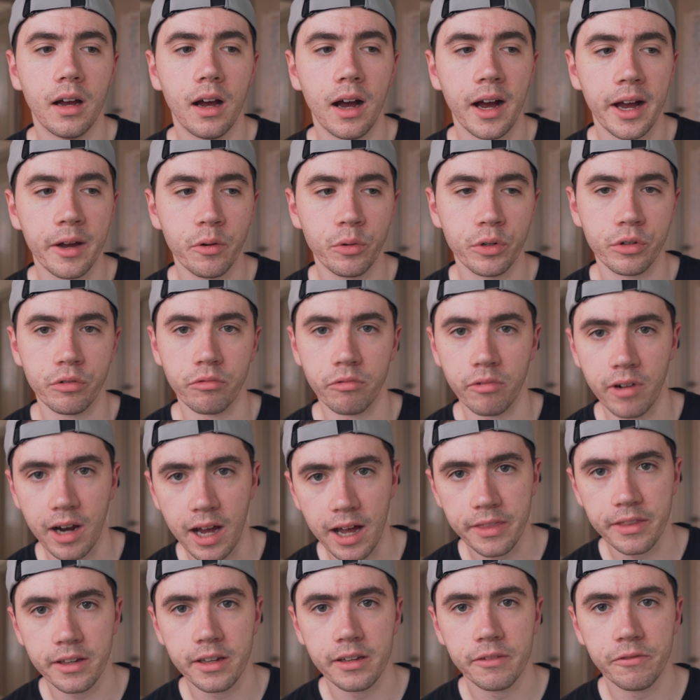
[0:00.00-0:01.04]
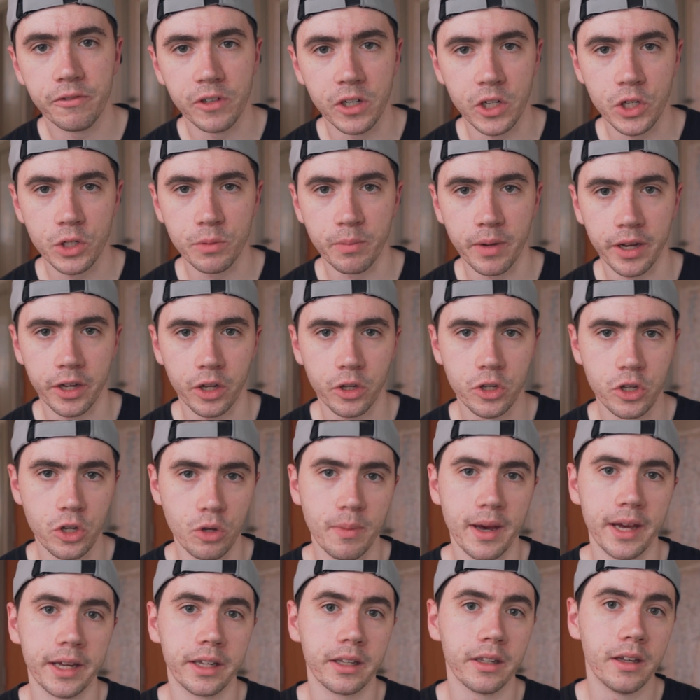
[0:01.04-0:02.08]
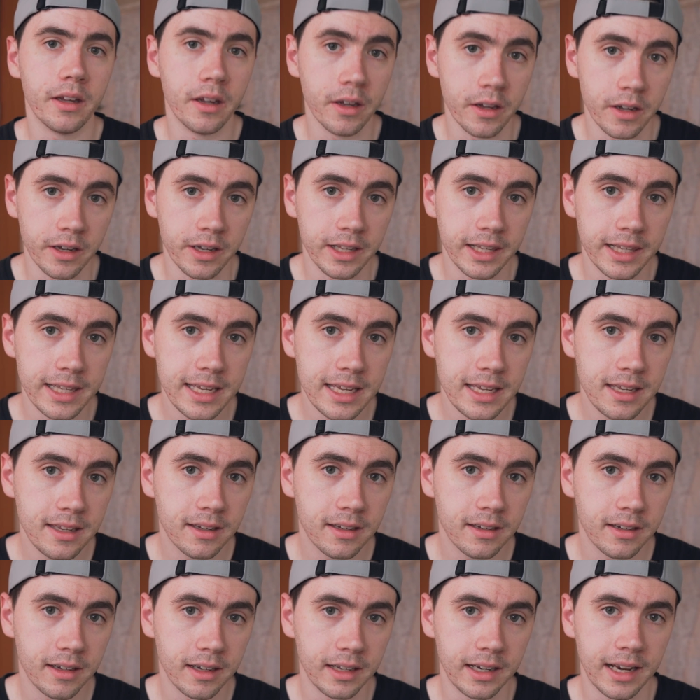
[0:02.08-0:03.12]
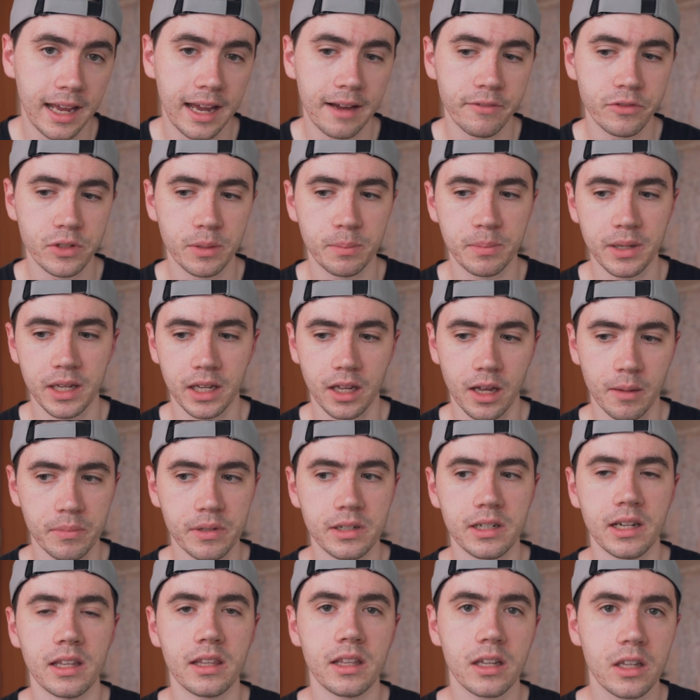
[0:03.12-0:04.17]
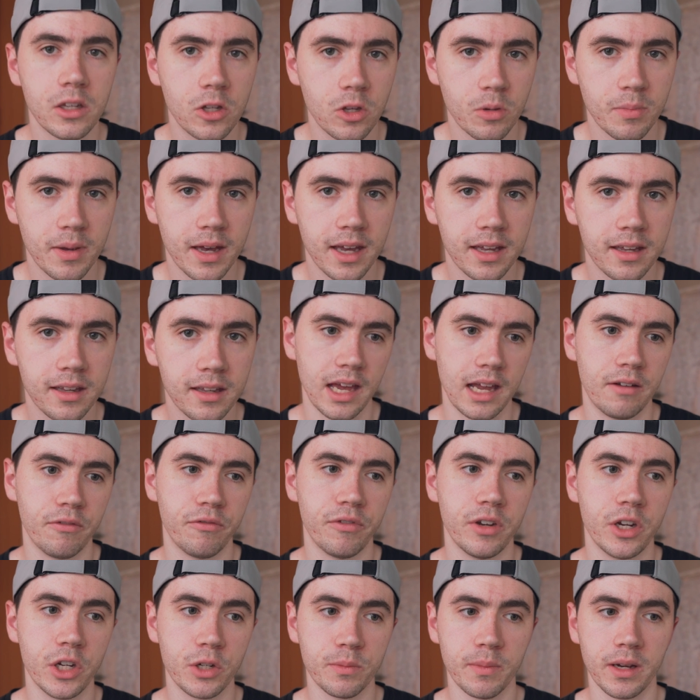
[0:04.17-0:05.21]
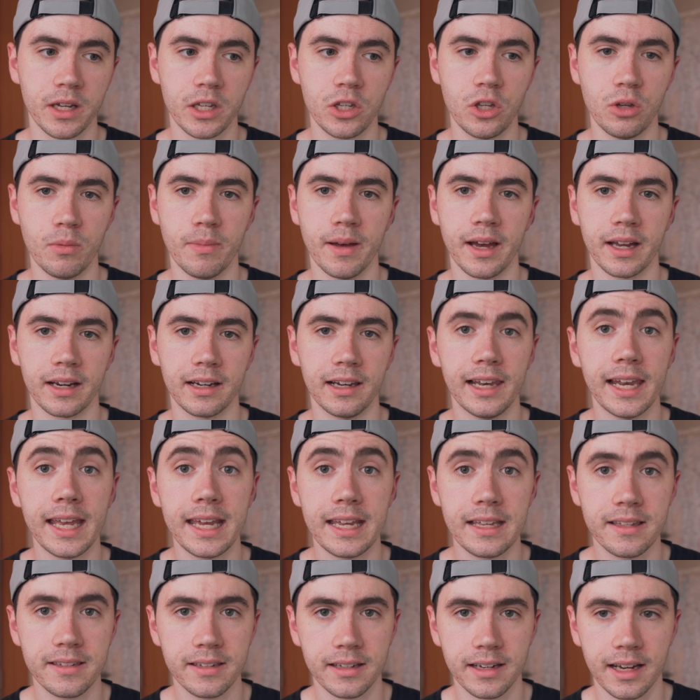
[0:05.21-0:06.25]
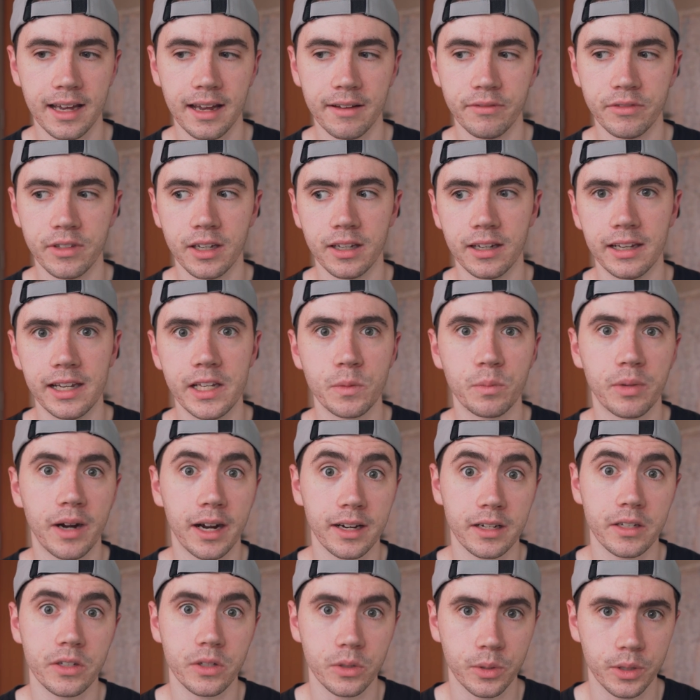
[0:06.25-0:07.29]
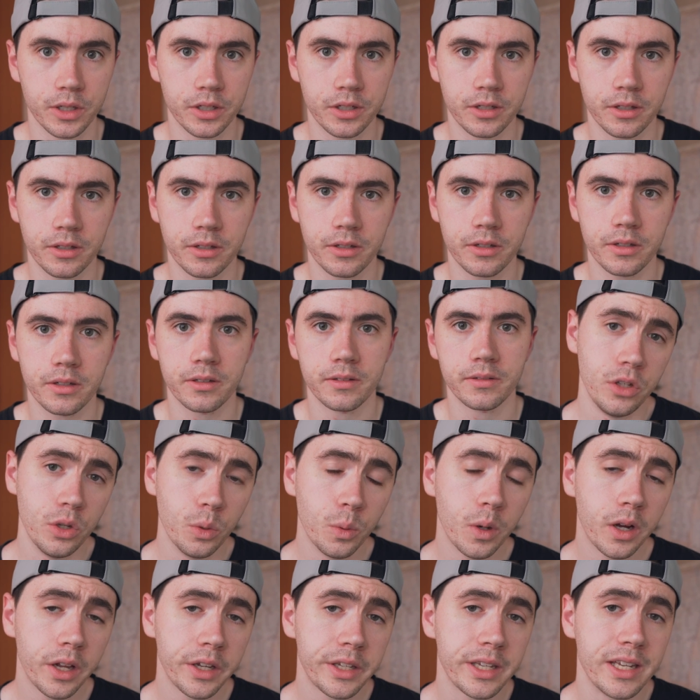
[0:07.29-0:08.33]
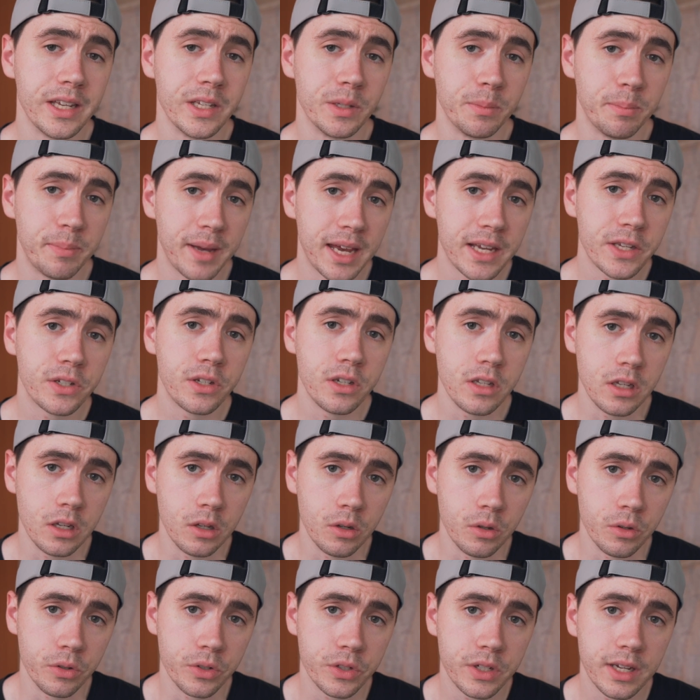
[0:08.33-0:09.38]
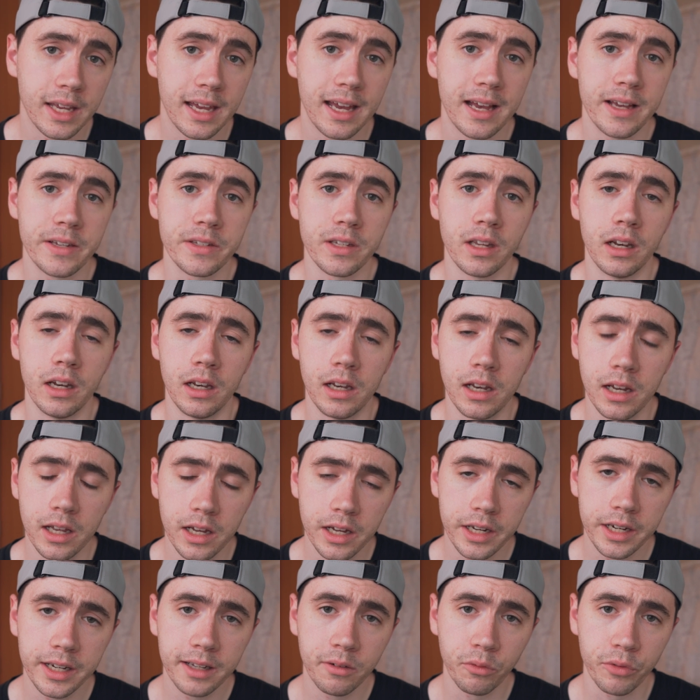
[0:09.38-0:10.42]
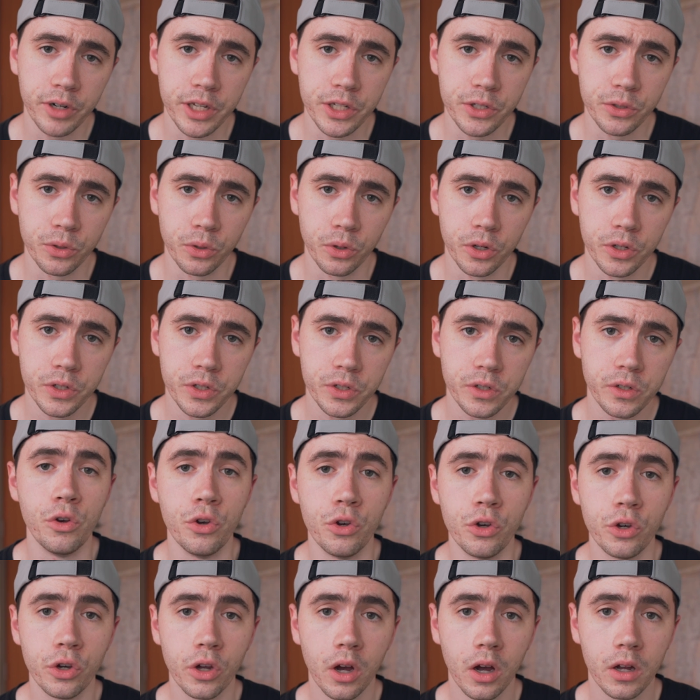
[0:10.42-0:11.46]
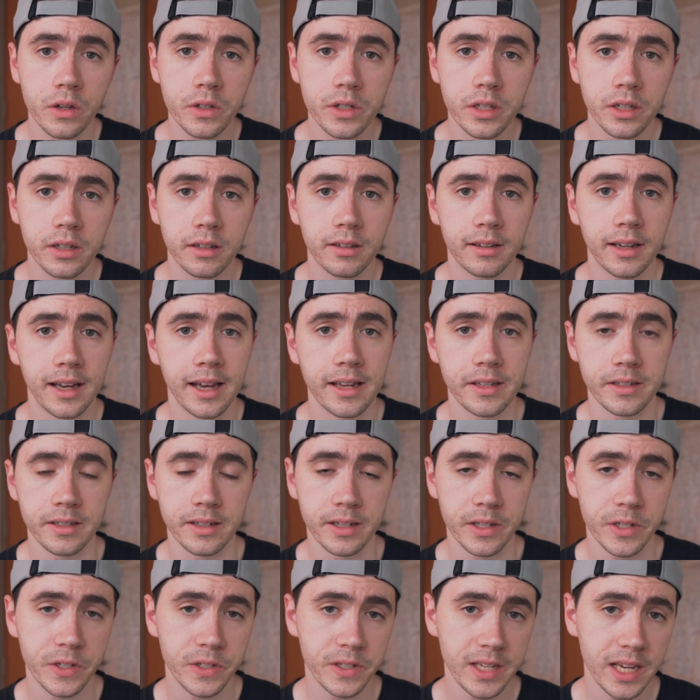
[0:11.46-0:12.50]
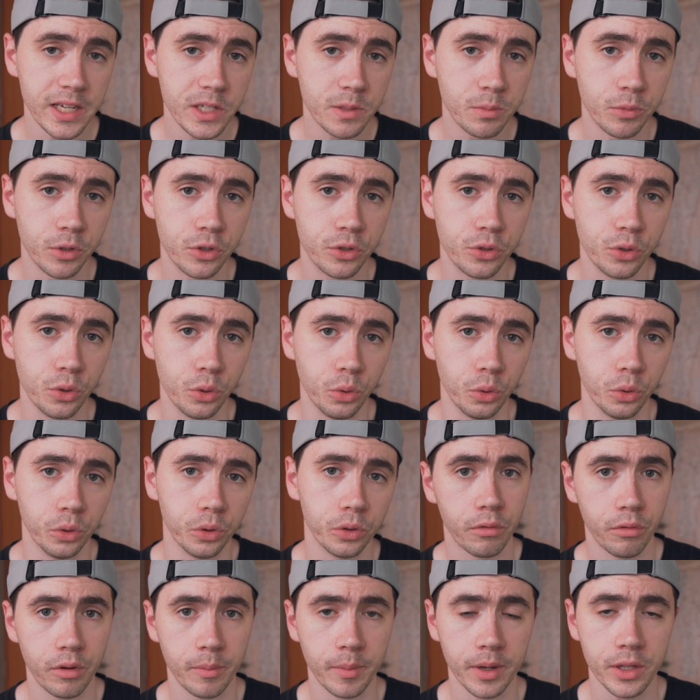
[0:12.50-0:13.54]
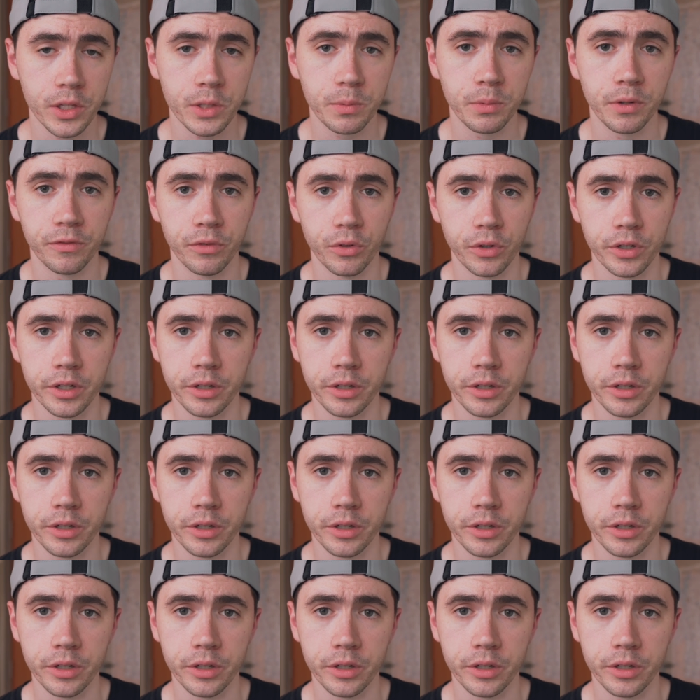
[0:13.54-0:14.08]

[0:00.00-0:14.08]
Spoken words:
I would rather finish my QBank early and have to pick up another QBank than finish my QBank late and have done less practice questions. Uworld is best used as a learning resource, not as an assessment tool 3 months before